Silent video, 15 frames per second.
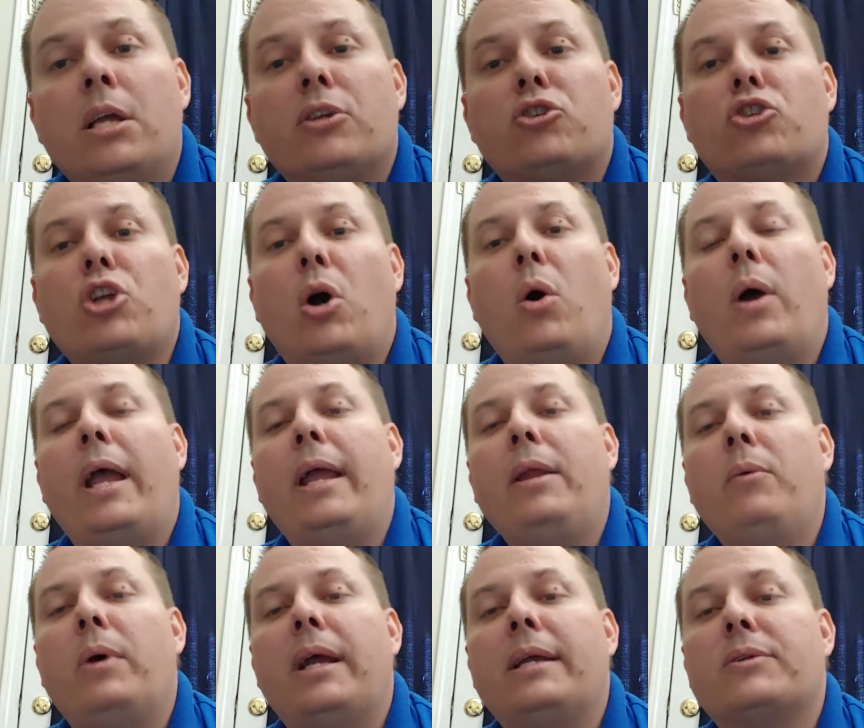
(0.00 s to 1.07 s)
So
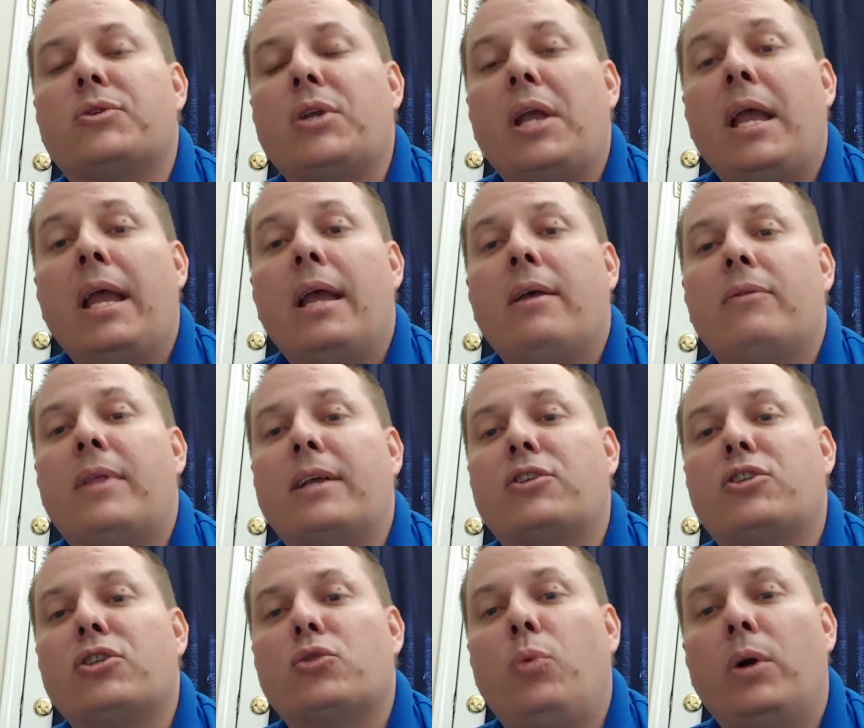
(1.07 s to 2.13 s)
anyways,
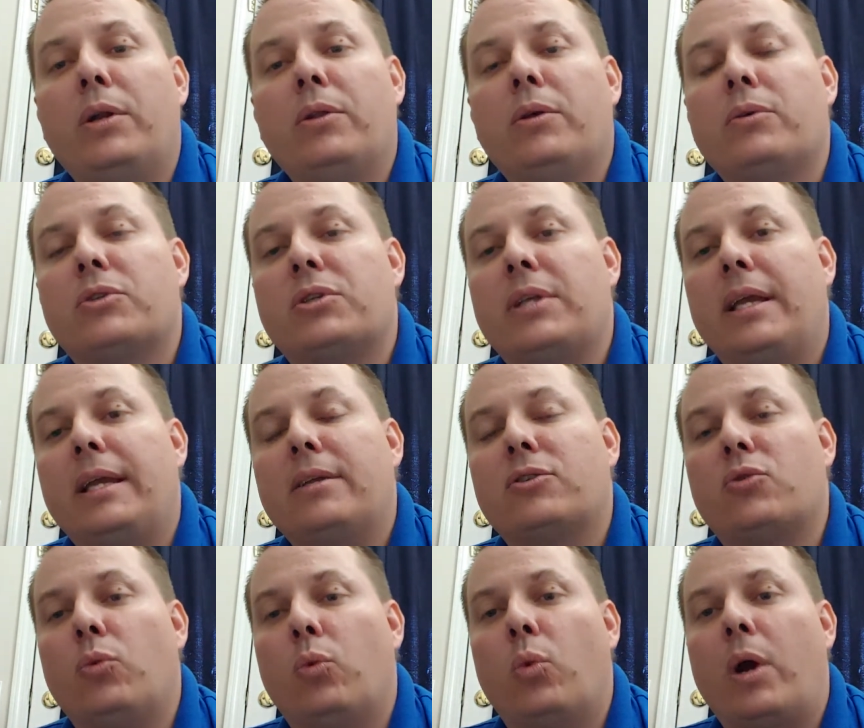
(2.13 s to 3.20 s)
that's just one of those
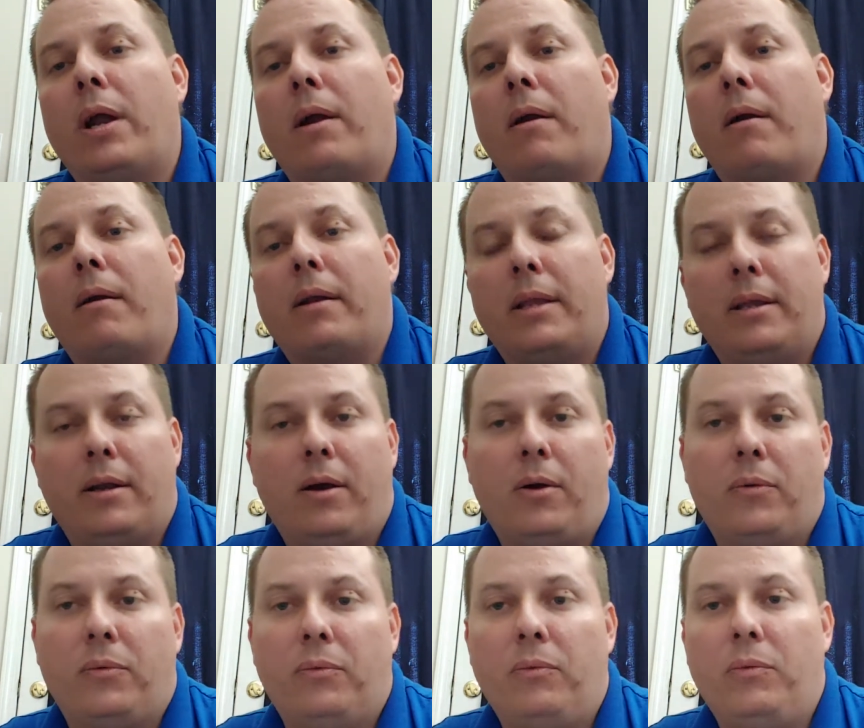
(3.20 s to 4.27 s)
things where, you
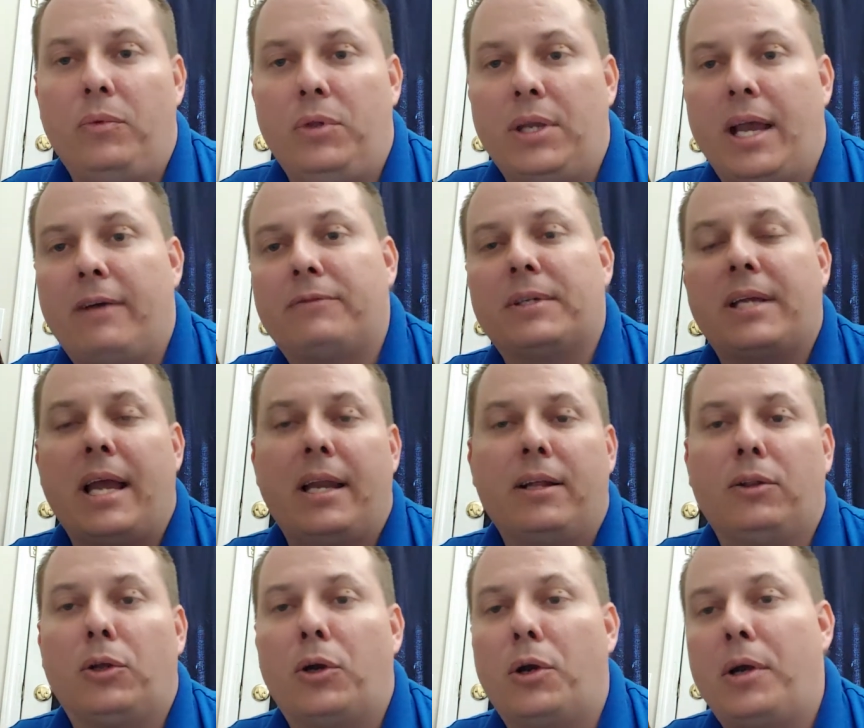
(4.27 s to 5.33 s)
know, you have to kind
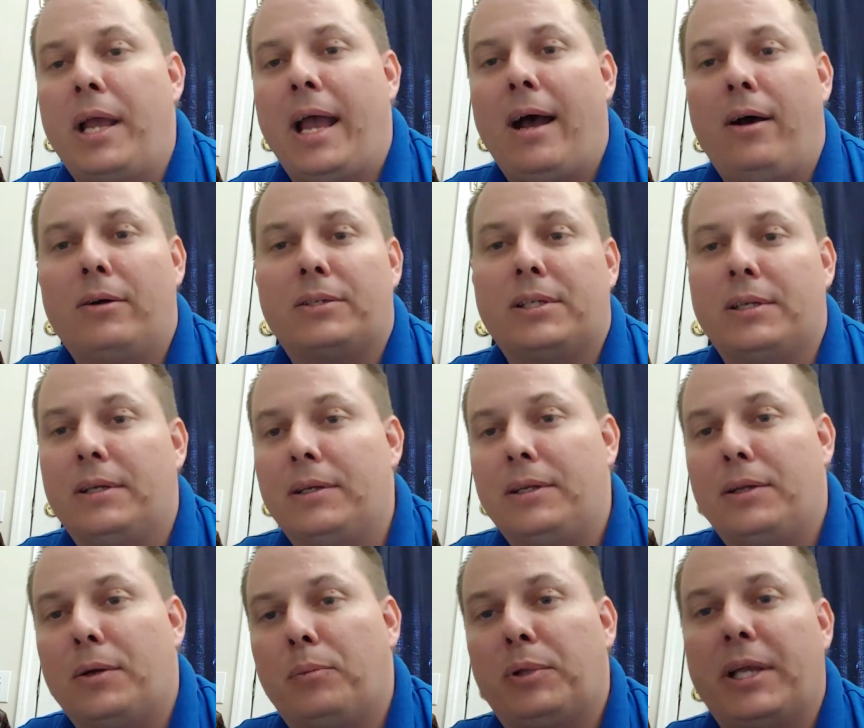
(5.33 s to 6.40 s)
of learn how to,
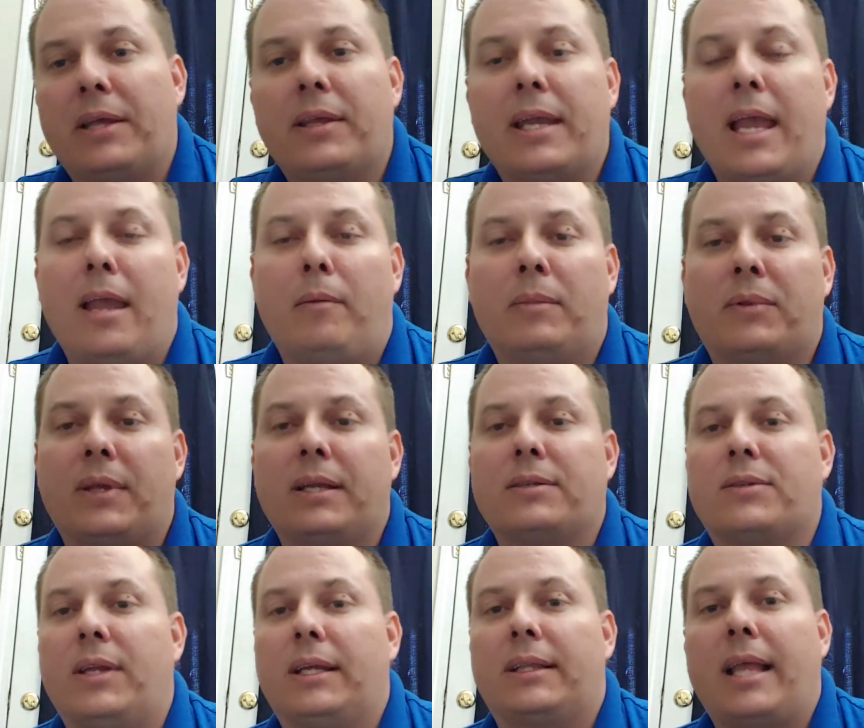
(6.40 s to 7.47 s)
you know, play the game and
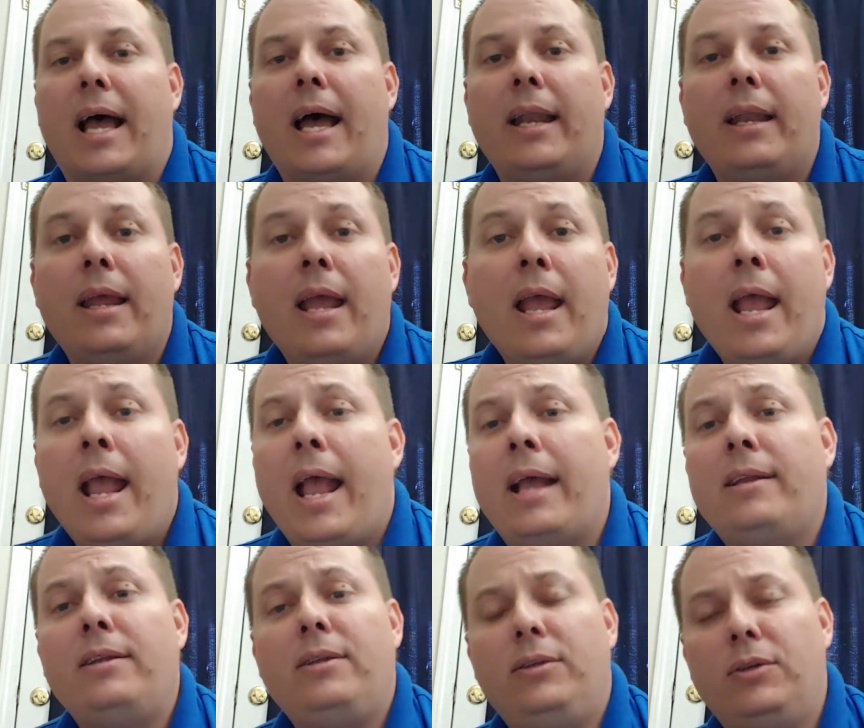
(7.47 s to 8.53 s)
things like that.
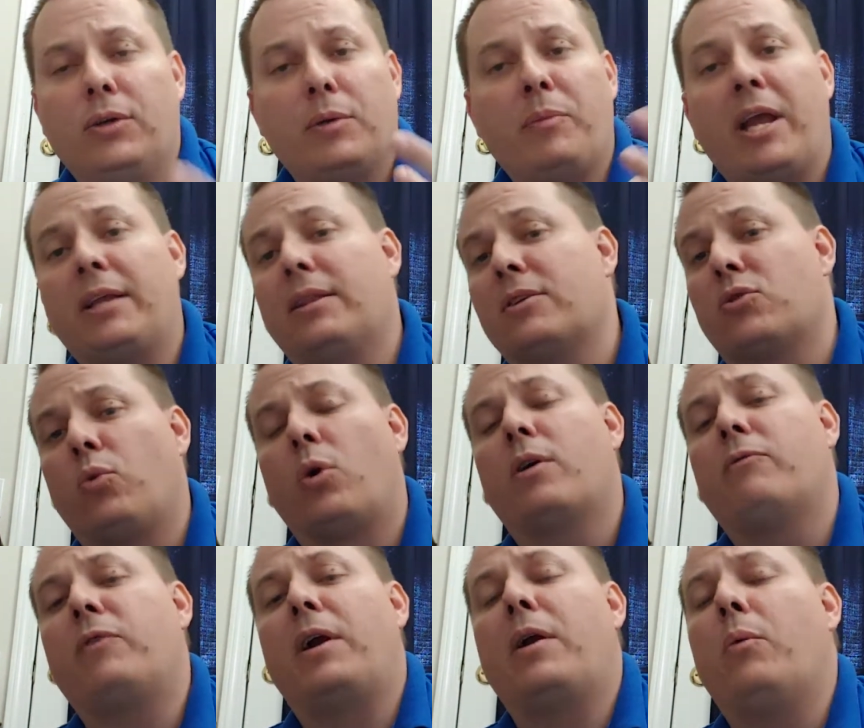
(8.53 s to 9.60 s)
And you can make this
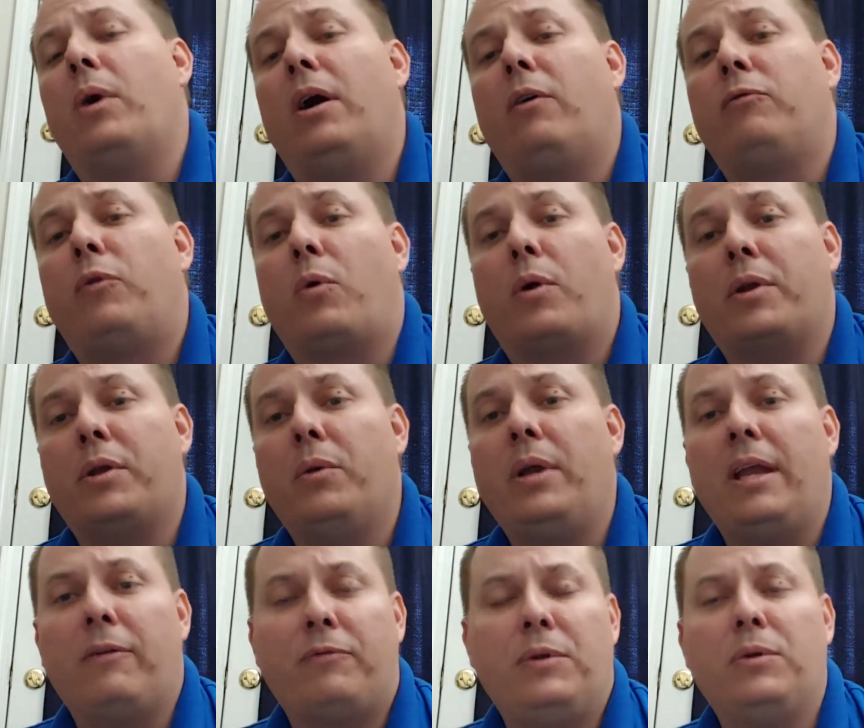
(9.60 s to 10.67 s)
work very well for you
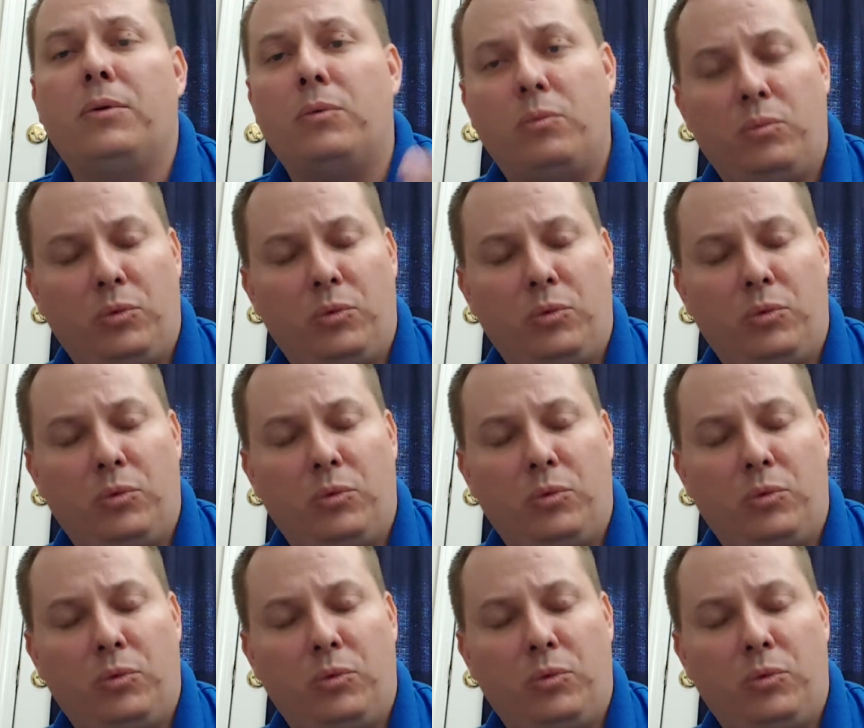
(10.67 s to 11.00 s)
if you